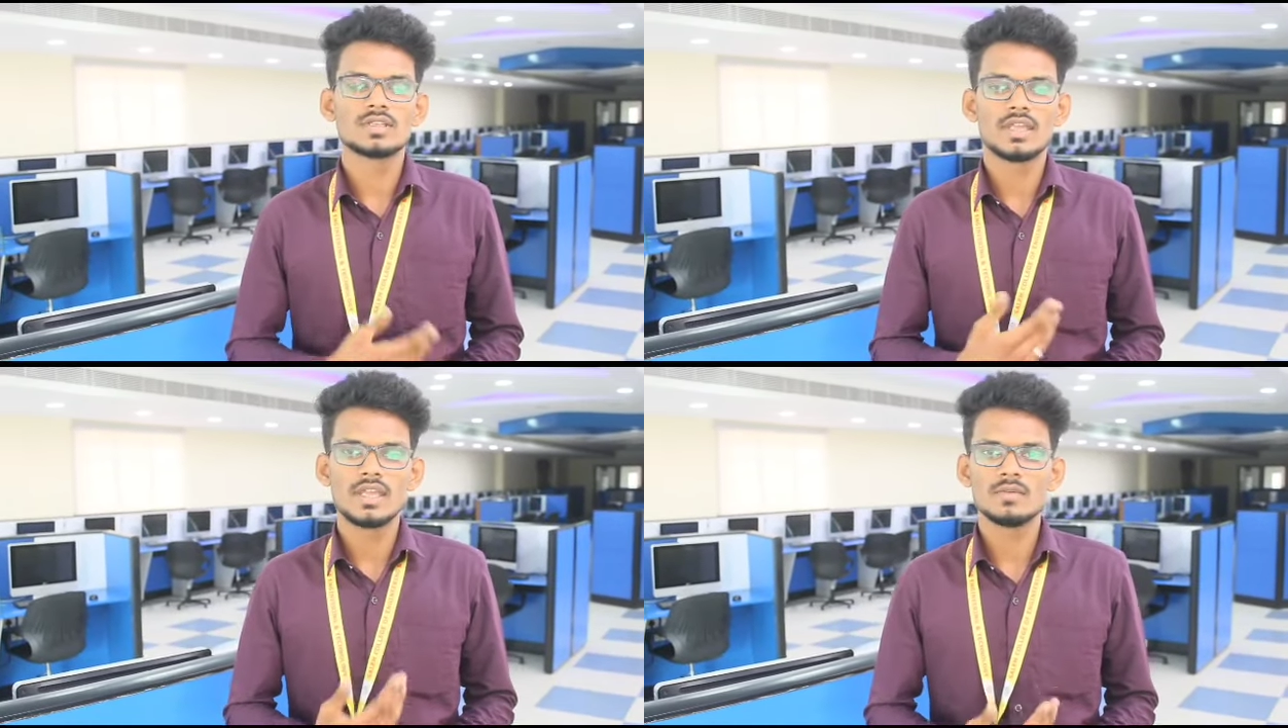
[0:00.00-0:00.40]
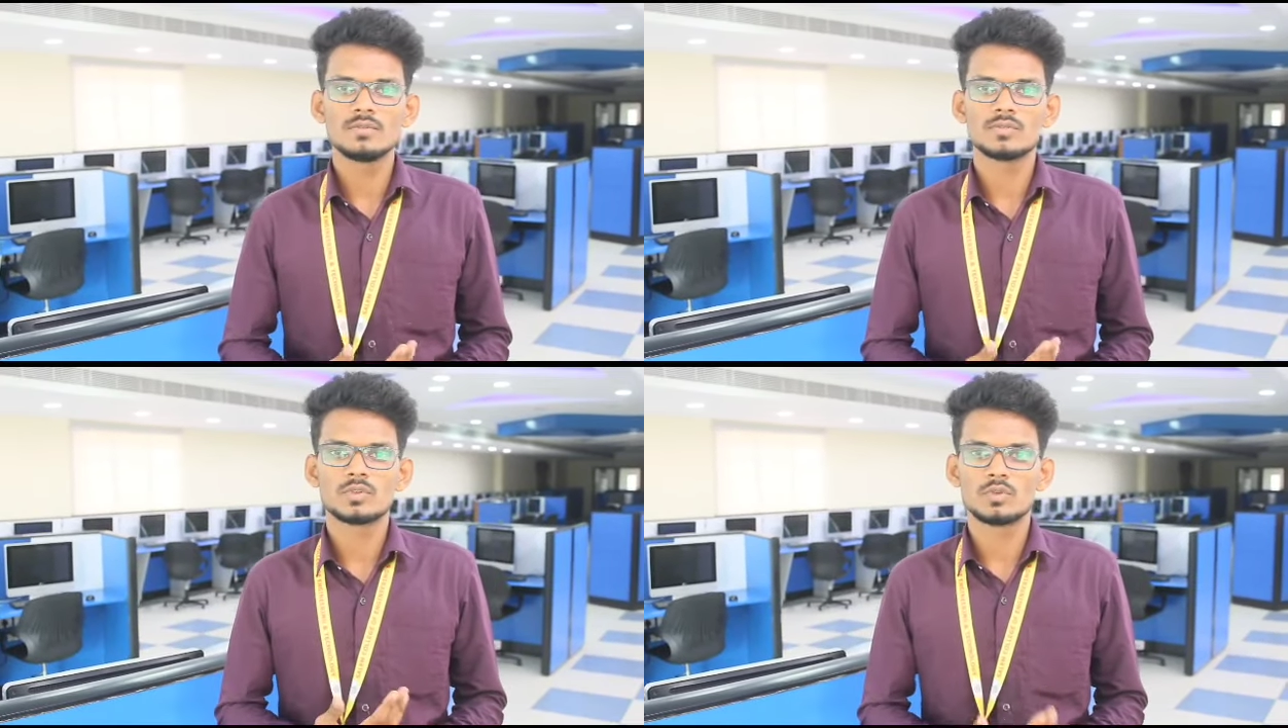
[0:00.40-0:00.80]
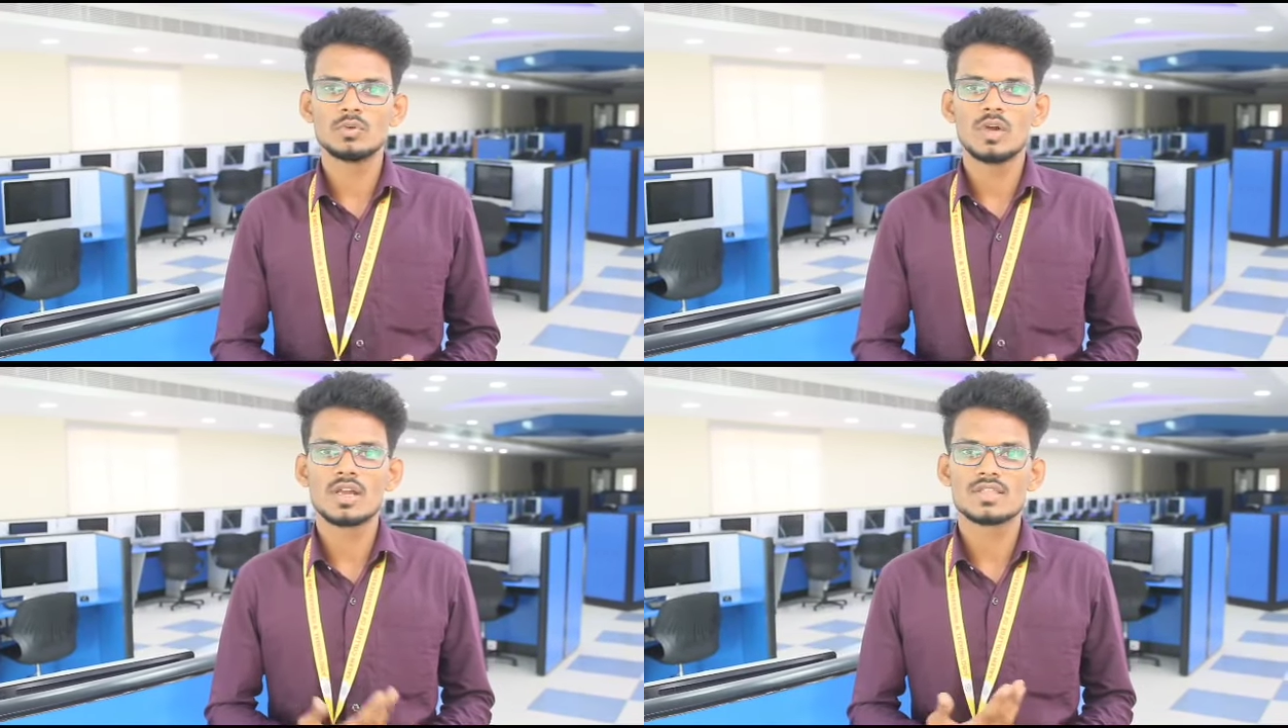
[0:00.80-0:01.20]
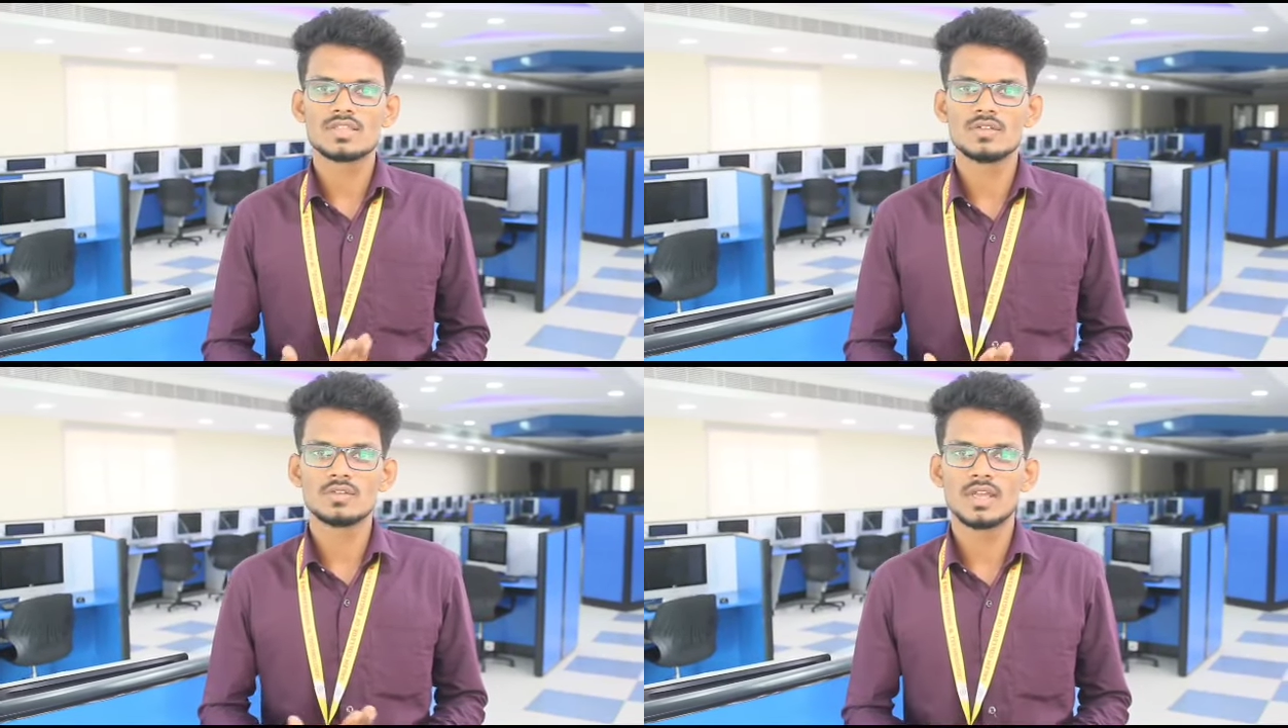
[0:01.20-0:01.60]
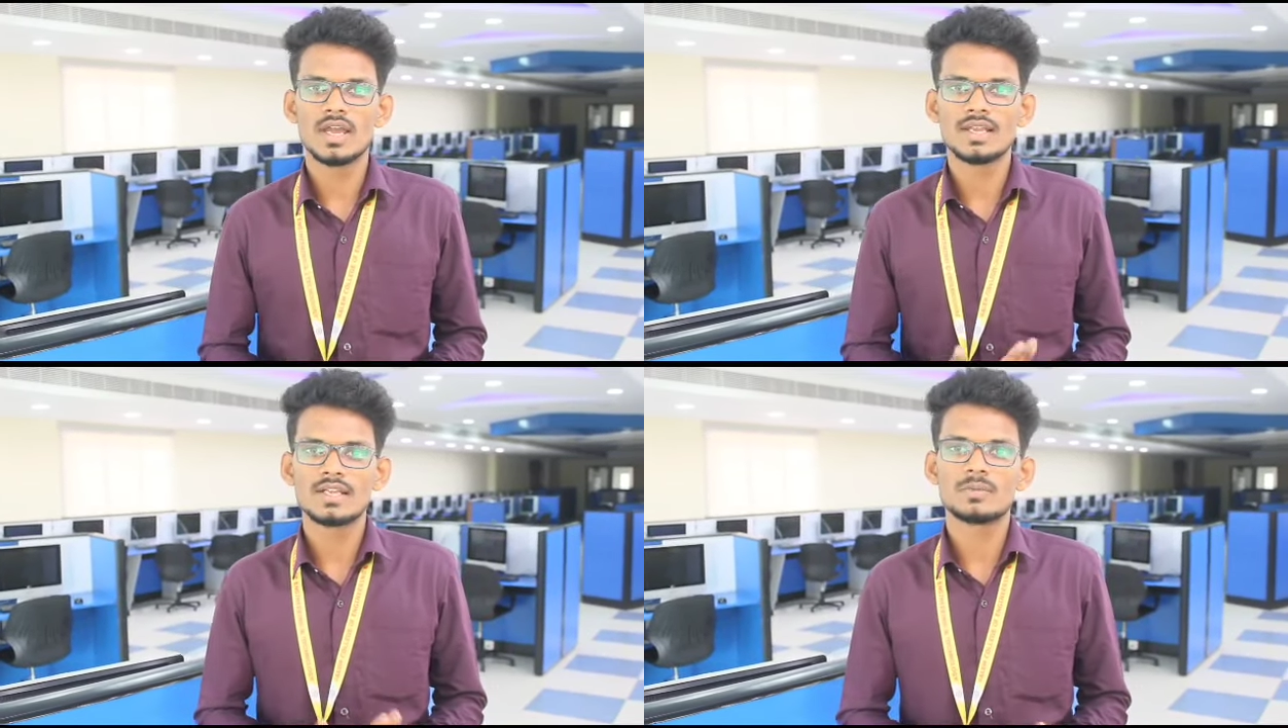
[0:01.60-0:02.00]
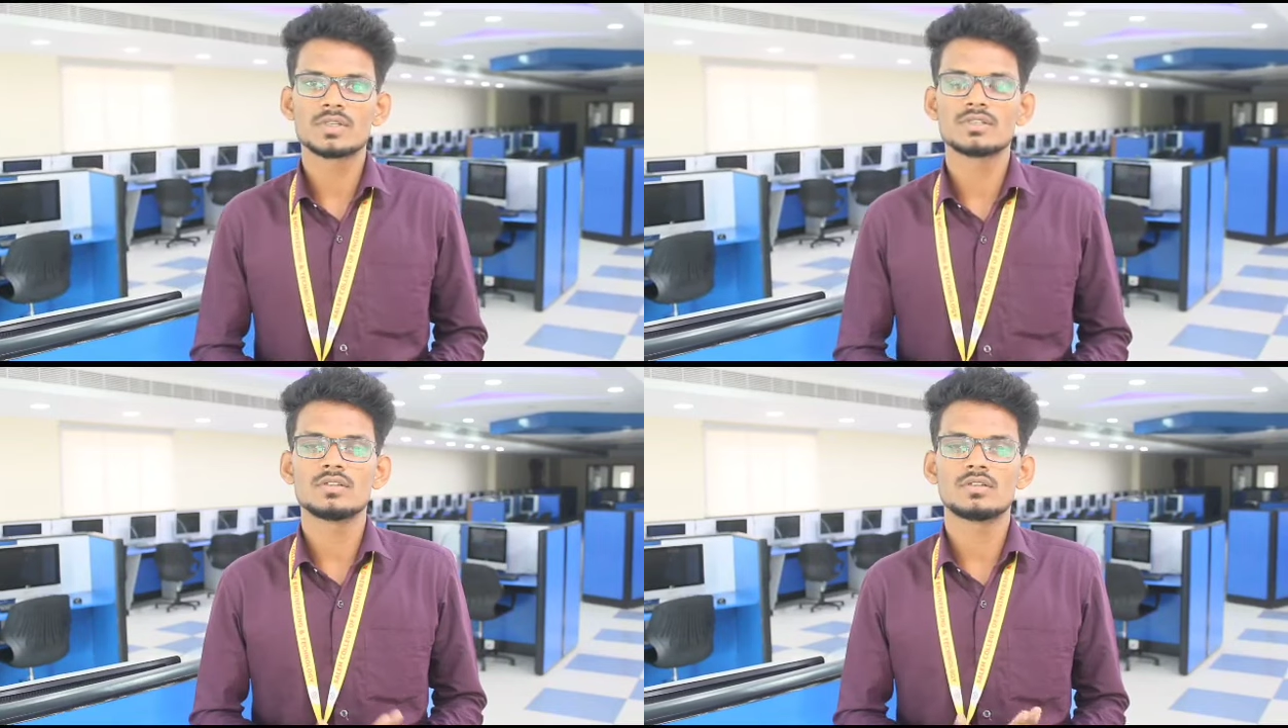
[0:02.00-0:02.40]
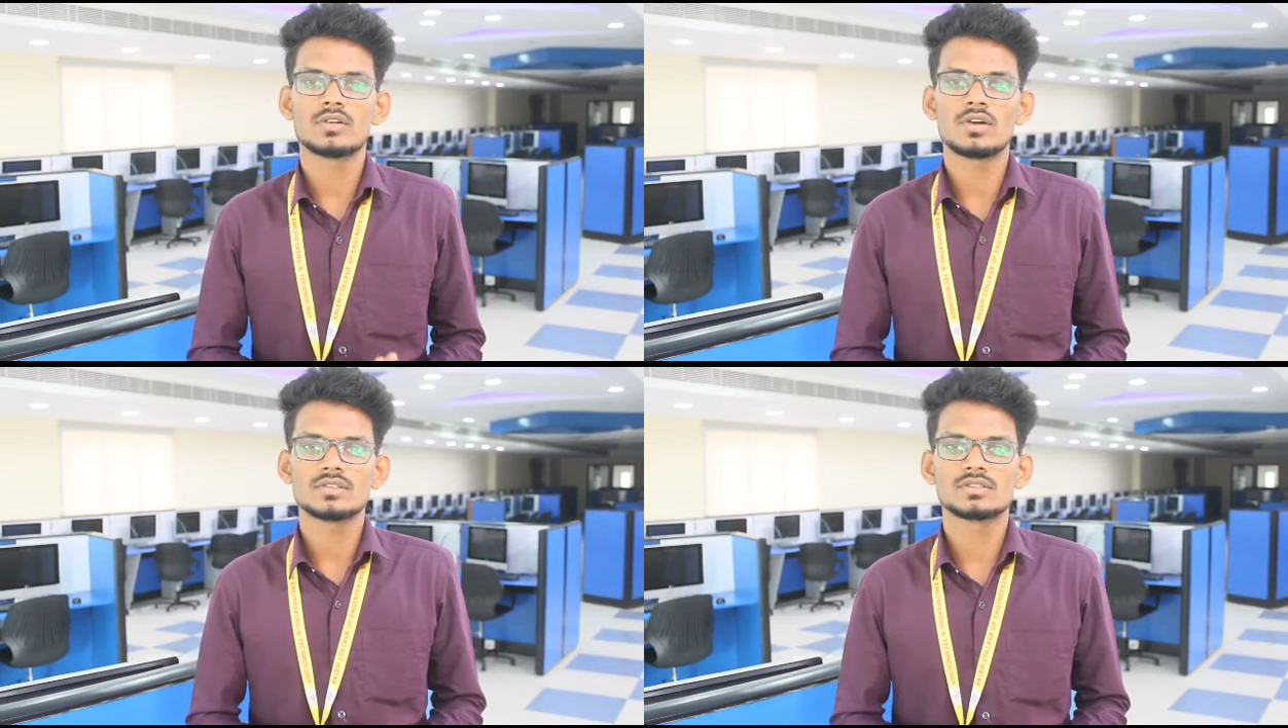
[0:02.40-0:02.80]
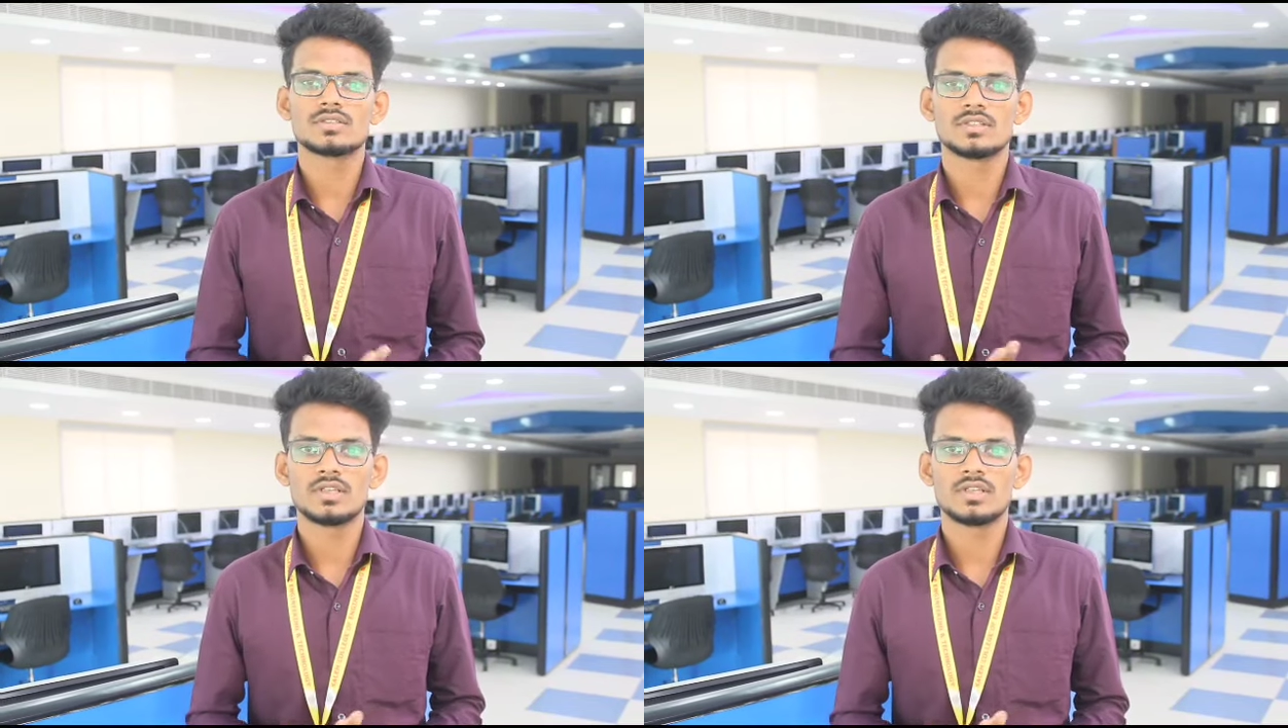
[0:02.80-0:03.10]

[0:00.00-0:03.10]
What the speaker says: aim to achieve the 100% cross